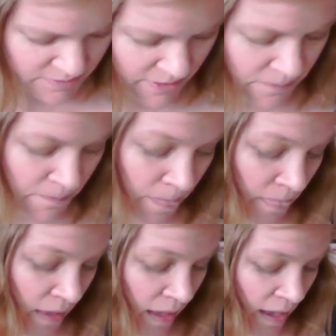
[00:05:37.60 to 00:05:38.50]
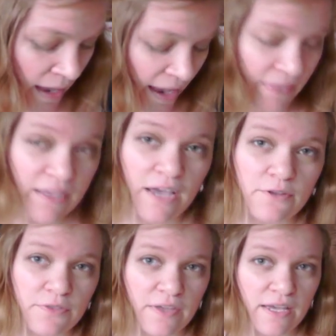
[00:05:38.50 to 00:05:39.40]
me. And the
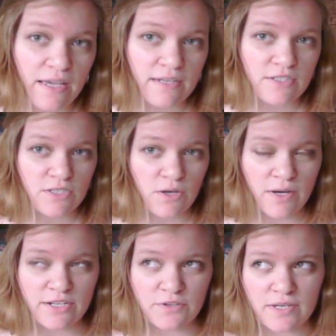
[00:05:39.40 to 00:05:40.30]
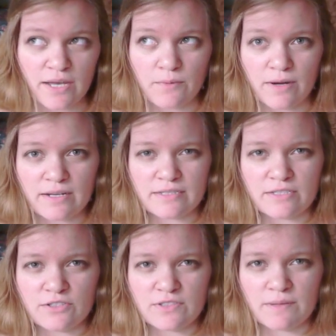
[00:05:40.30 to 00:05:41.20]
other thing, so I knew that I wanted
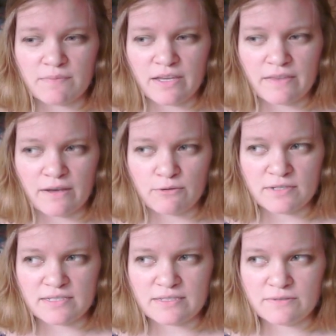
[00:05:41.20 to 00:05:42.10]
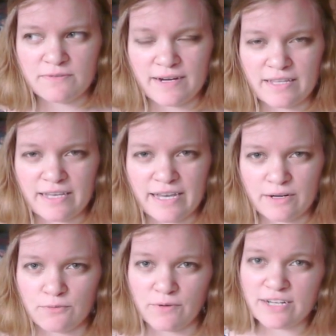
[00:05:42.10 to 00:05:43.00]
to do something that was fairly kind
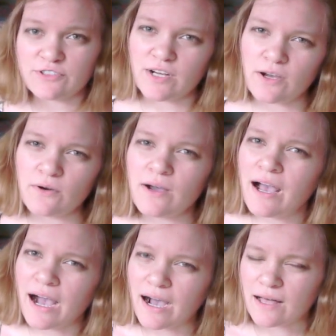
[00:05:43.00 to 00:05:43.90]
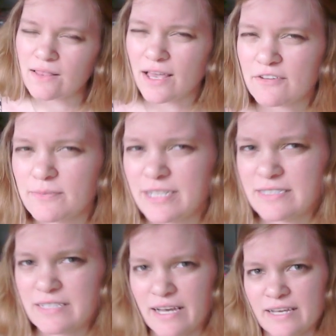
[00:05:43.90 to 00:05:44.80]
of retro. A lot of my
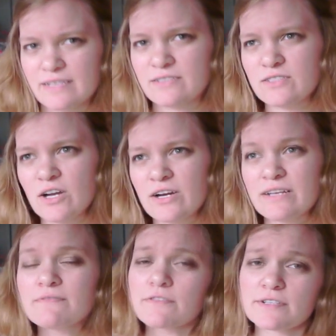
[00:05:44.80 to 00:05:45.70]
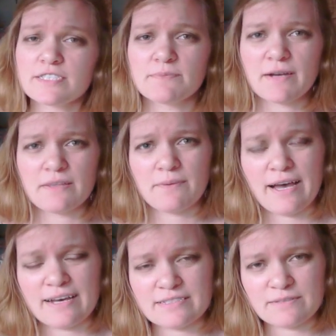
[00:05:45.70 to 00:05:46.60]
designs are influenced by the
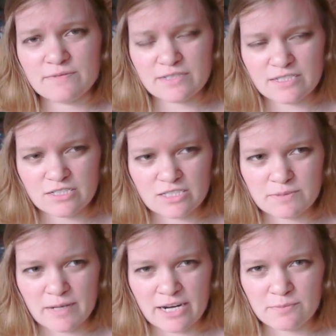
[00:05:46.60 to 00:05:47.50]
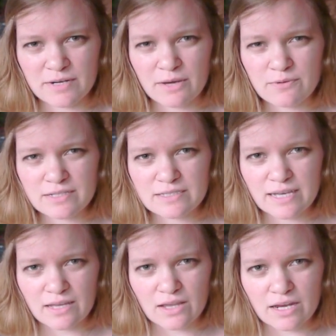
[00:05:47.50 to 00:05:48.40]
past and vintage inspired, but I wouldn't
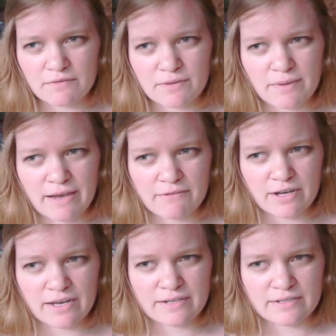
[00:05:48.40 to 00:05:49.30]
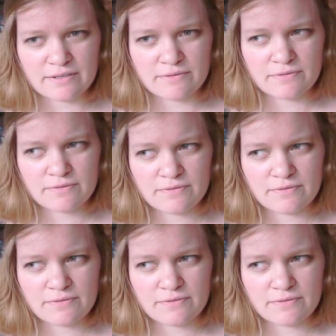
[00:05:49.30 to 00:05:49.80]
say a lot of them have a kind of,